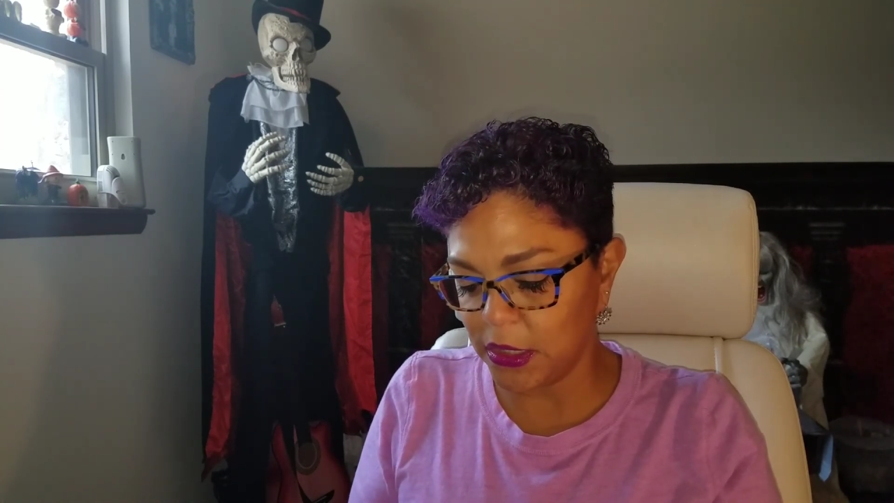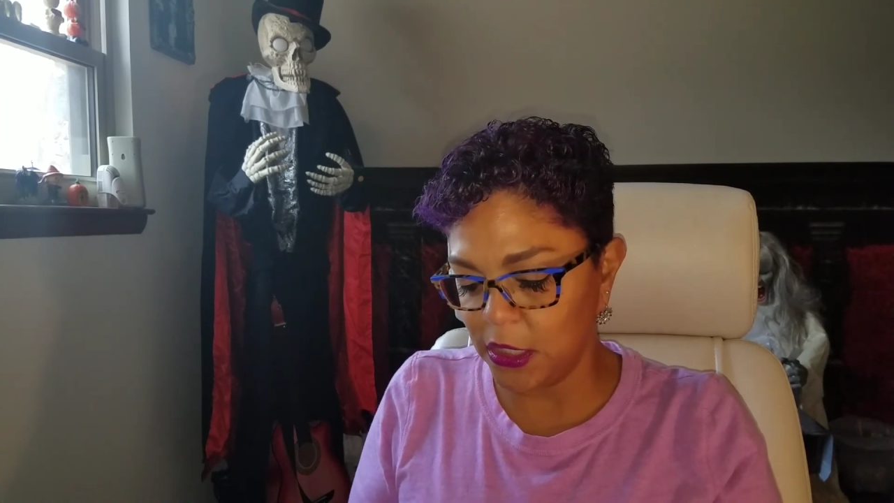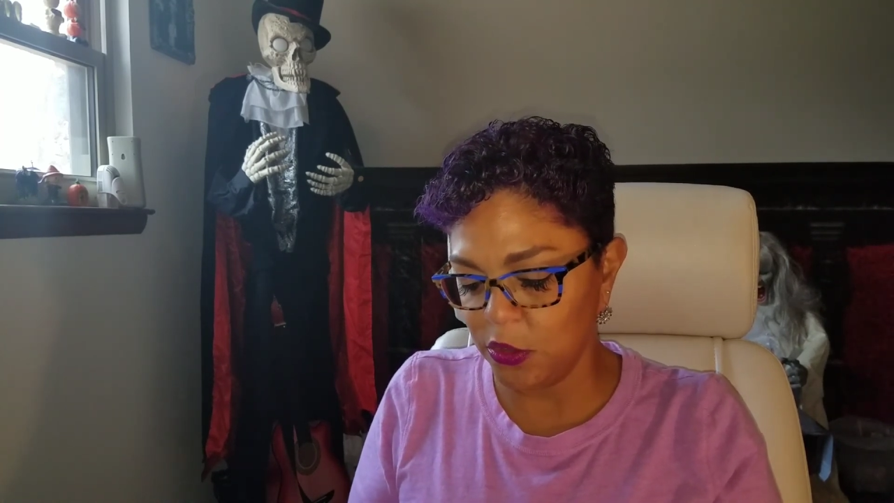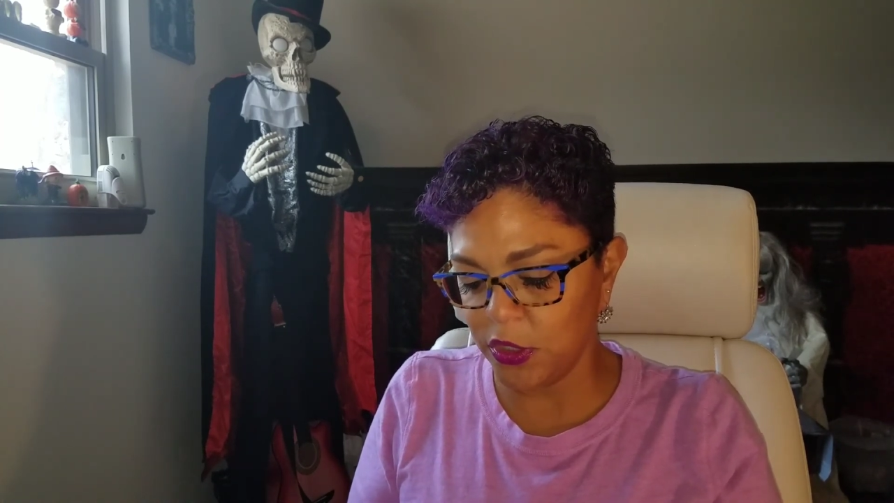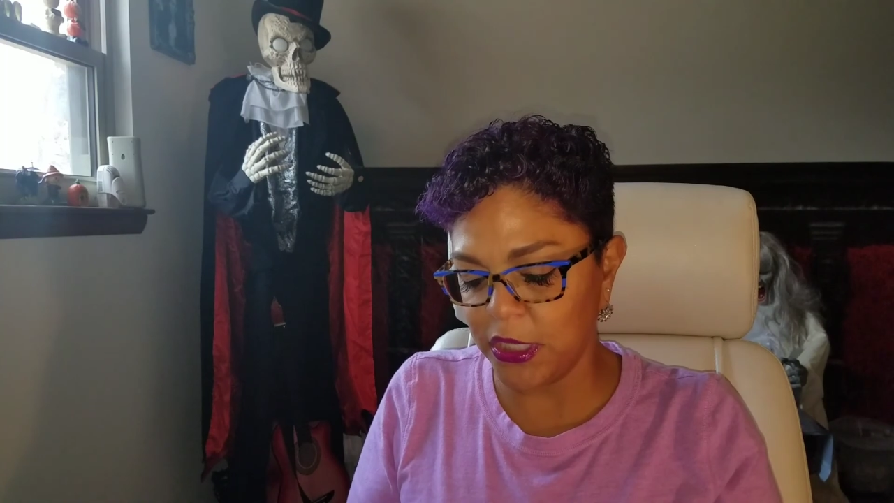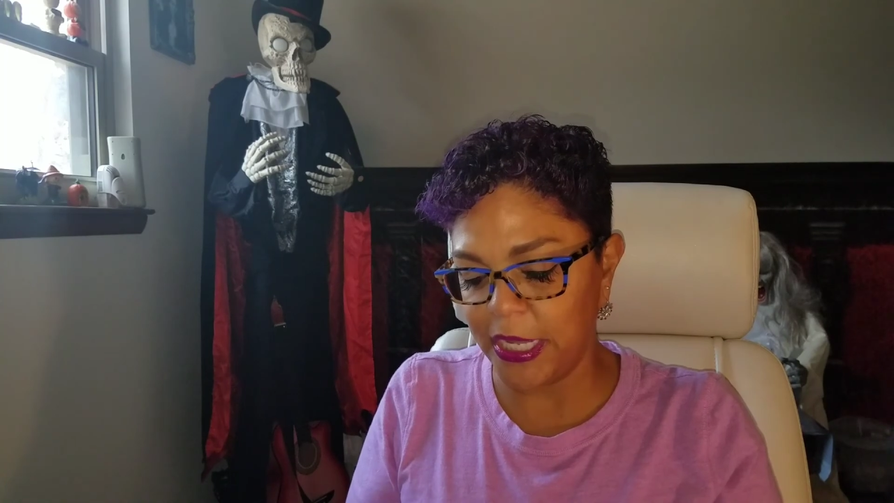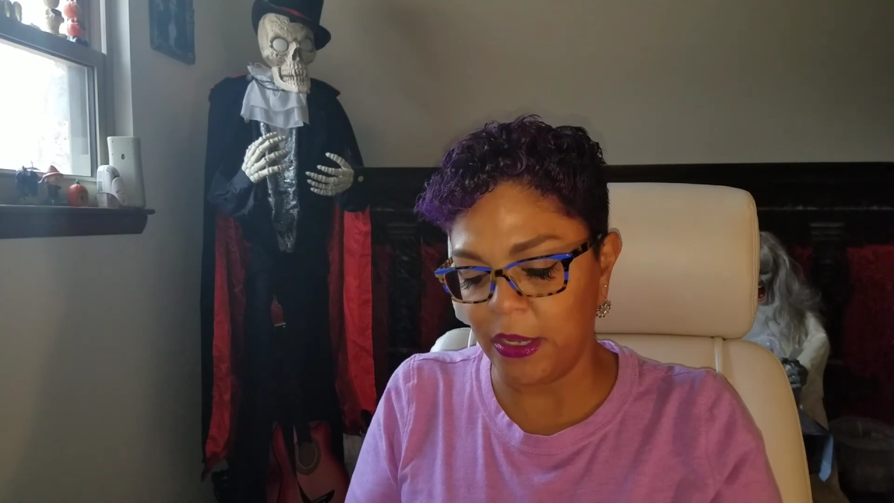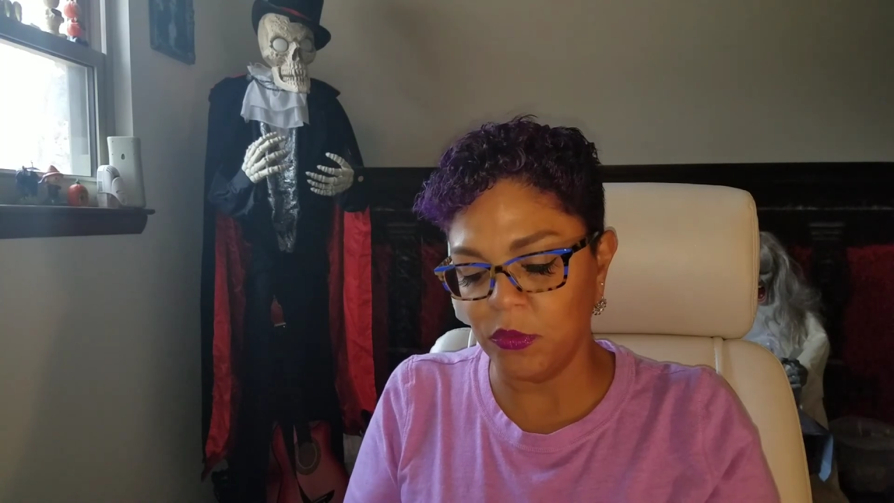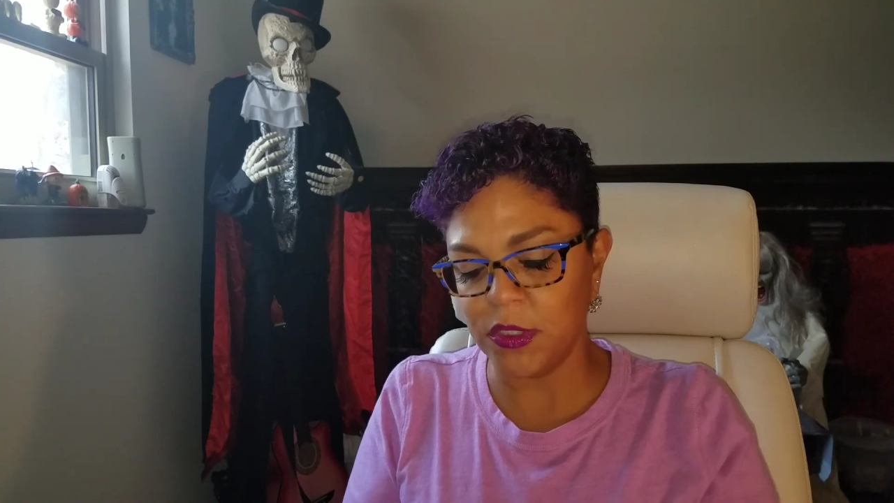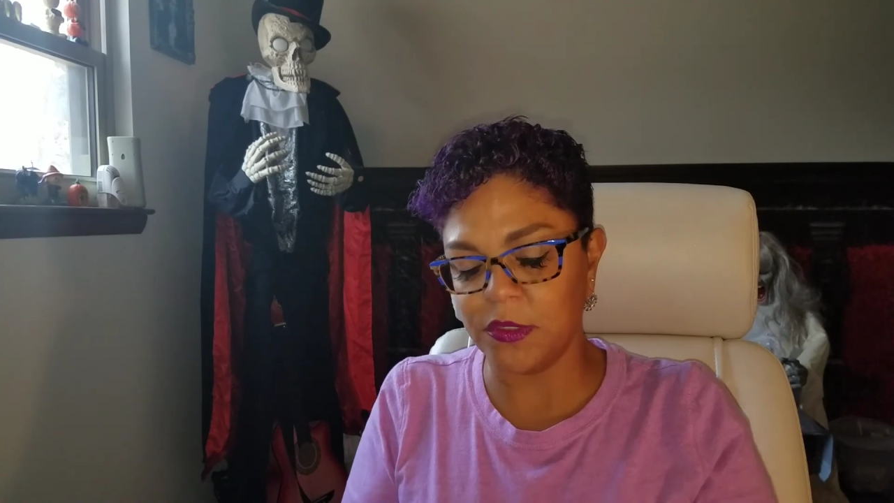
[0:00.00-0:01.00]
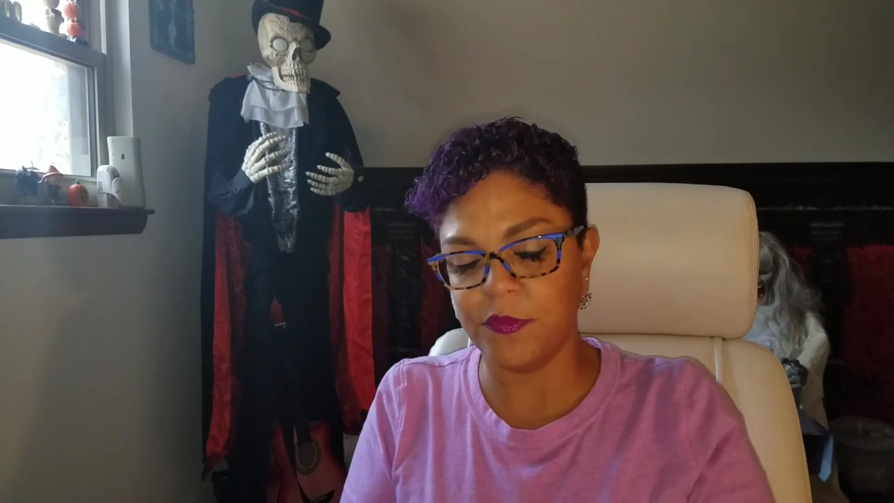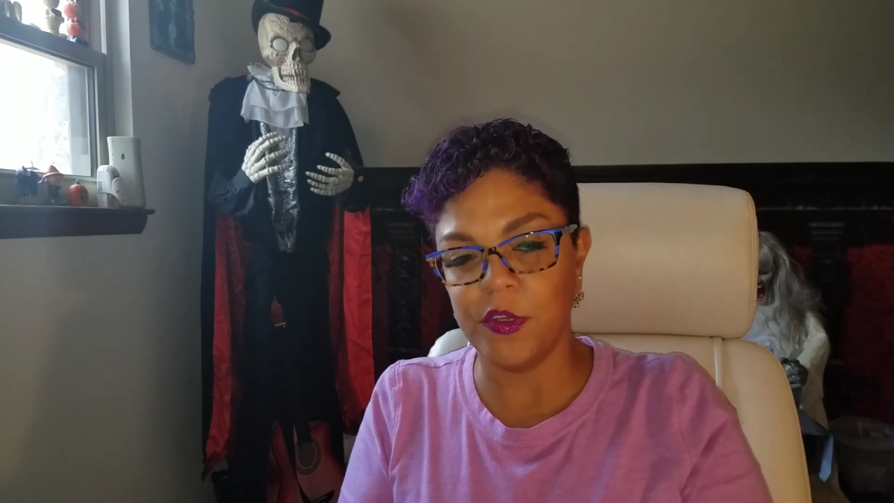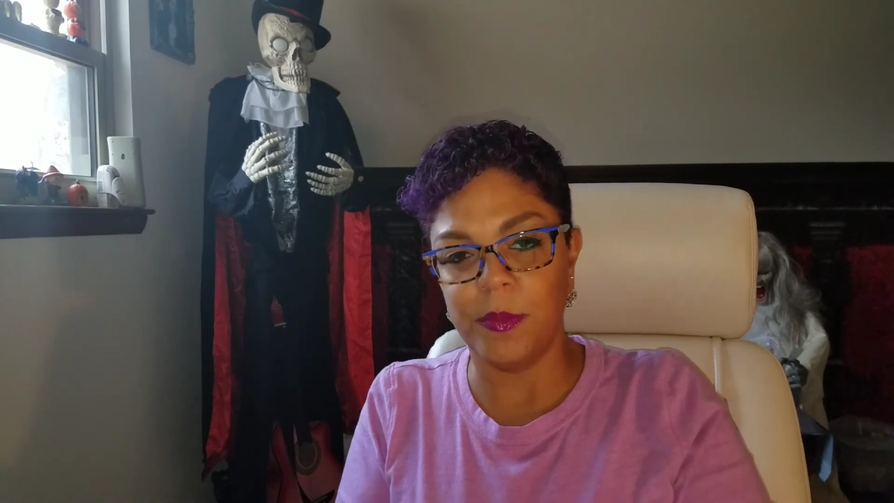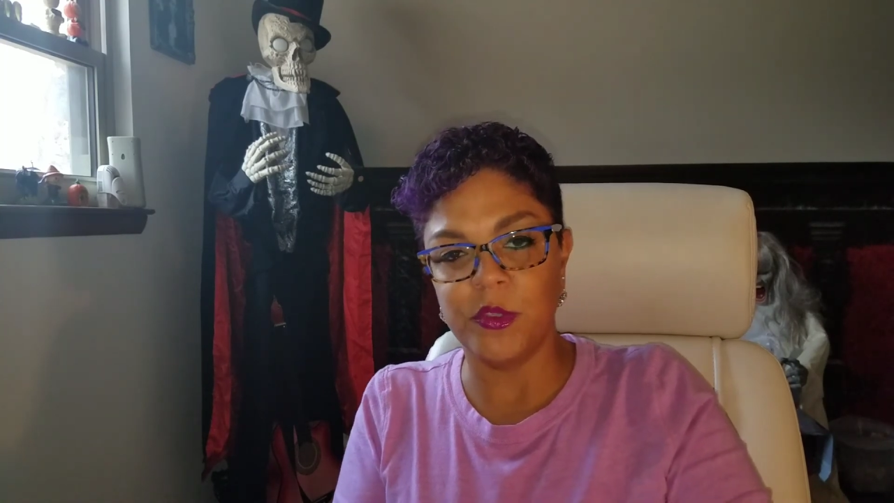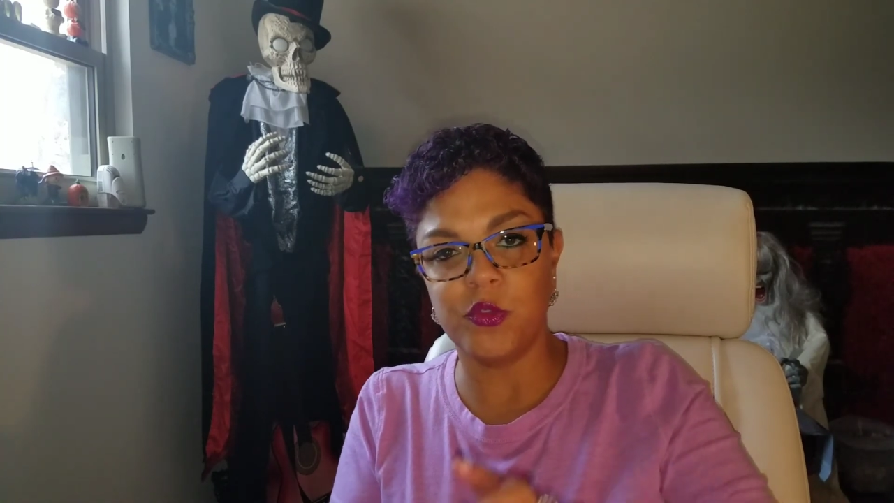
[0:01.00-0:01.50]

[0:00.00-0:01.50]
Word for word: Killer Clowns from